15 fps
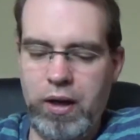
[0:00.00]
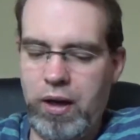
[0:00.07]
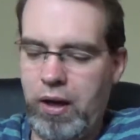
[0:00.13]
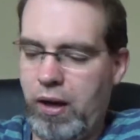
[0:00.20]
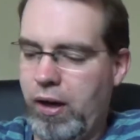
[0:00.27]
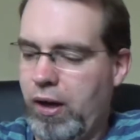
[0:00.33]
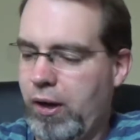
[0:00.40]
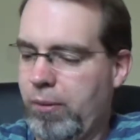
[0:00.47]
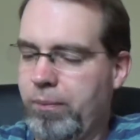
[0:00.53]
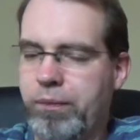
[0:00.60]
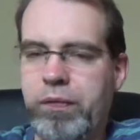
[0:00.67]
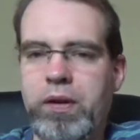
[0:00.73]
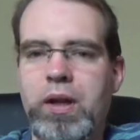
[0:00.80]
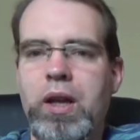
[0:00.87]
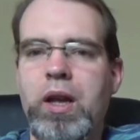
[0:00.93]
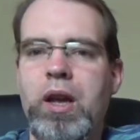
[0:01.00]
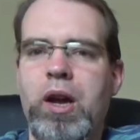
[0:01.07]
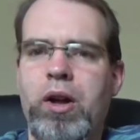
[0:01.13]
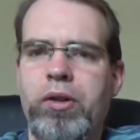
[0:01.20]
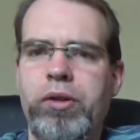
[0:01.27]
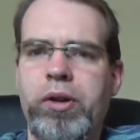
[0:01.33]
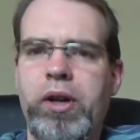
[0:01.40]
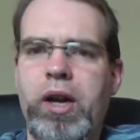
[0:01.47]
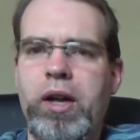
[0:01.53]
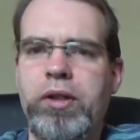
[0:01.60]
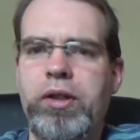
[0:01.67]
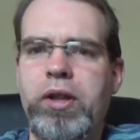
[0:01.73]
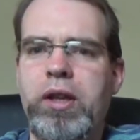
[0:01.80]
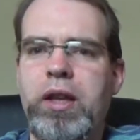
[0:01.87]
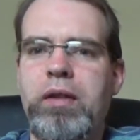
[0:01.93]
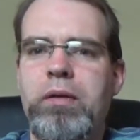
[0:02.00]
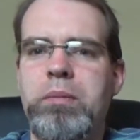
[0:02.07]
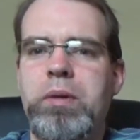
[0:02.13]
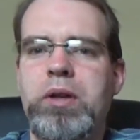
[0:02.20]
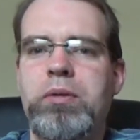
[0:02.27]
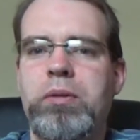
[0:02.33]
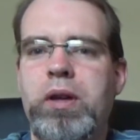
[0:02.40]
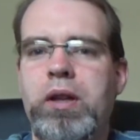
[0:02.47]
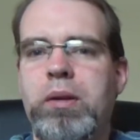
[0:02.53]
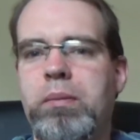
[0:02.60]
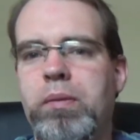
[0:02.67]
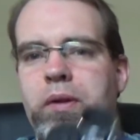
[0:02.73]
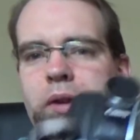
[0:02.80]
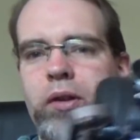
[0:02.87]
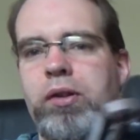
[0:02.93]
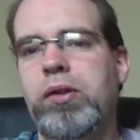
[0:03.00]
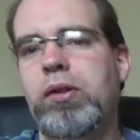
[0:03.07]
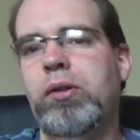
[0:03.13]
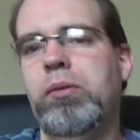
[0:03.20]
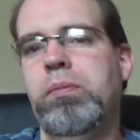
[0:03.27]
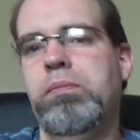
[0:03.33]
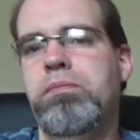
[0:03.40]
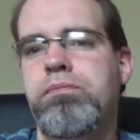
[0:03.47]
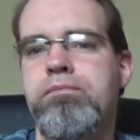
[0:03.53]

Although I think even between them, this